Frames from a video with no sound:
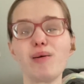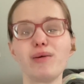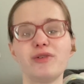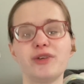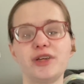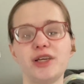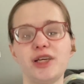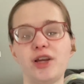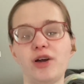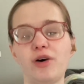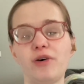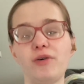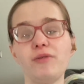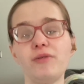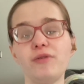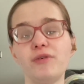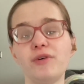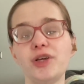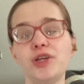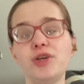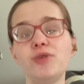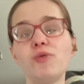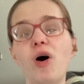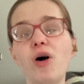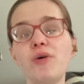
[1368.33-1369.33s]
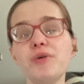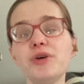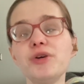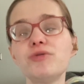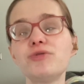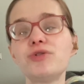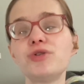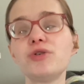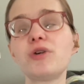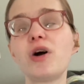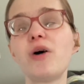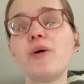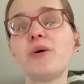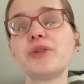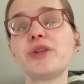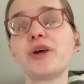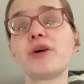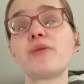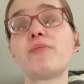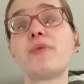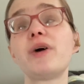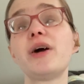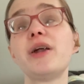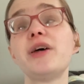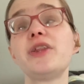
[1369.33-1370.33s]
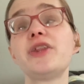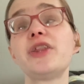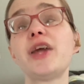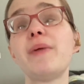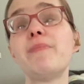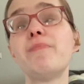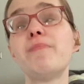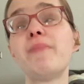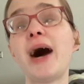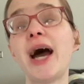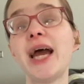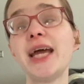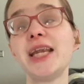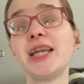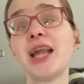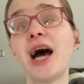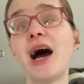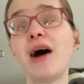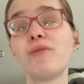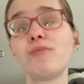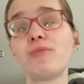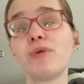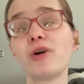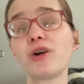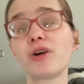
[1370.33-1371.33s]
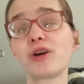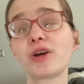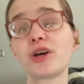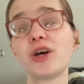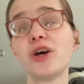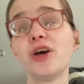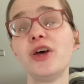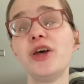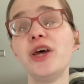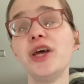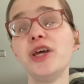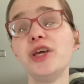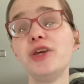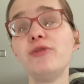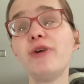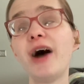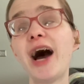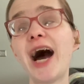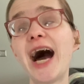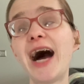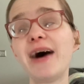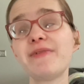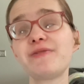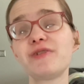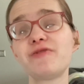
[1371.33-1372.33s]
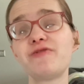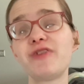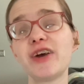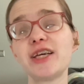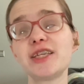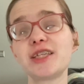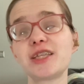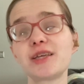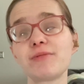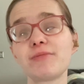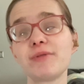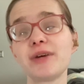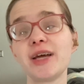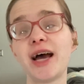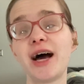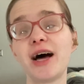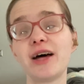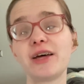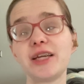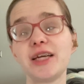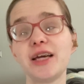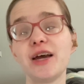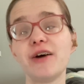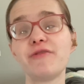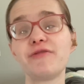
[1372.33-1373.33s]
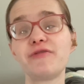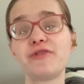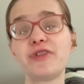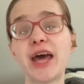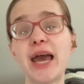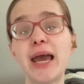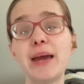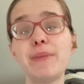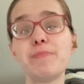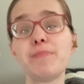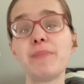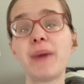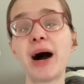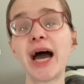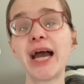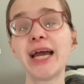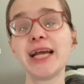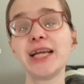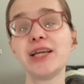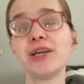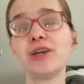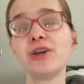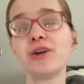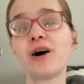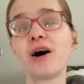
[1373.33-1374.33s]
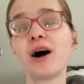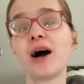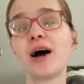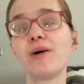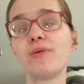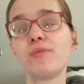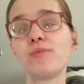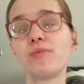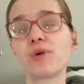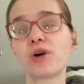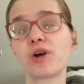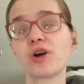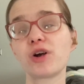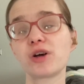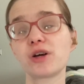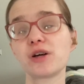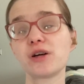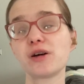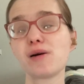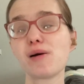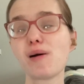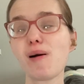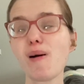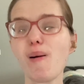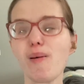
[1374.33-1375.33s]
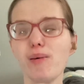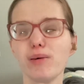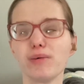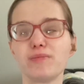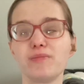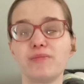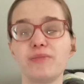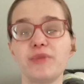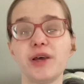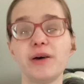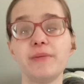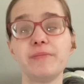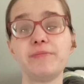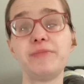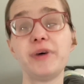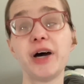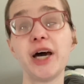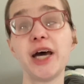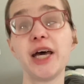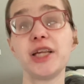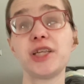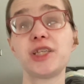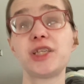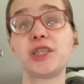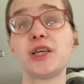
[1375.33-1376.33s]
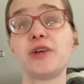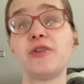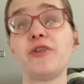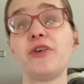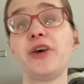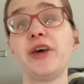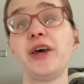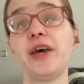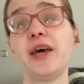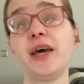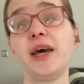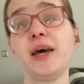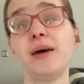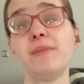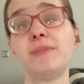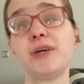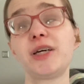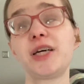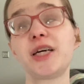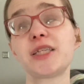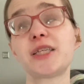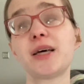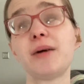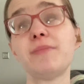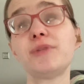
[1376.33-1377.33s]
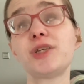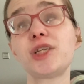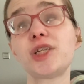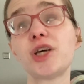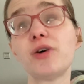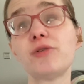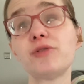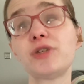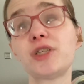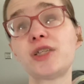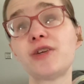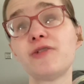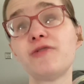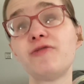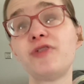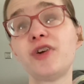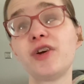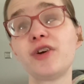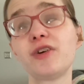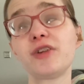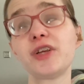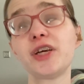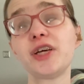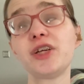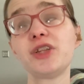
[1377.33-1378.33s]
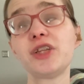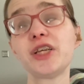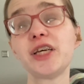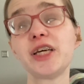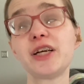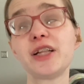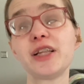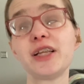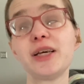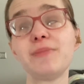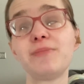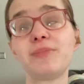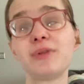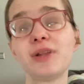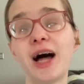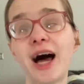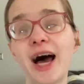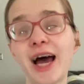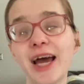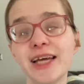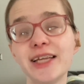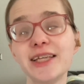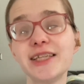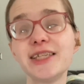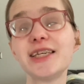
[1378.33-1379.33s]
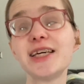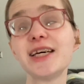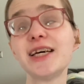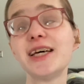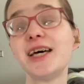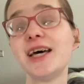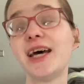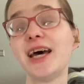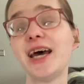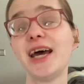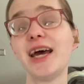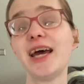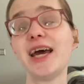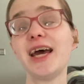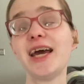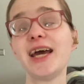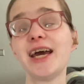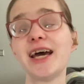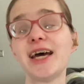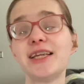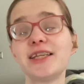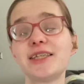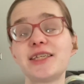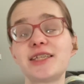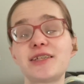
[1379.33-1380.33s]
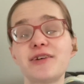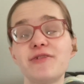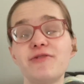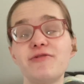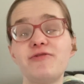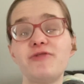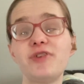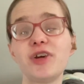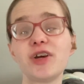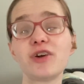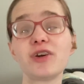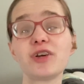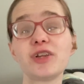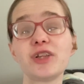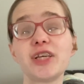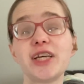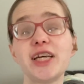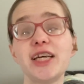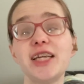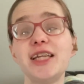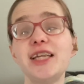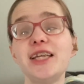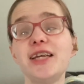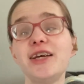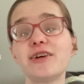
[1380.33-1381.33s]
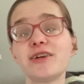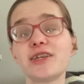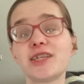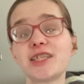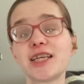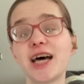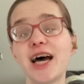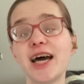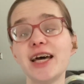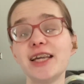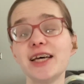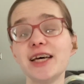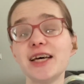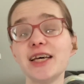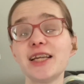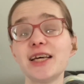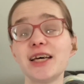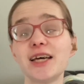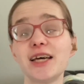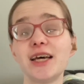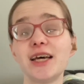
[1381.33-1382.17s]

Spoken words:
you do go in there, they might not work. You have to face the reality of they might not work. But because I'm so severely legally blind and severely nearsighted,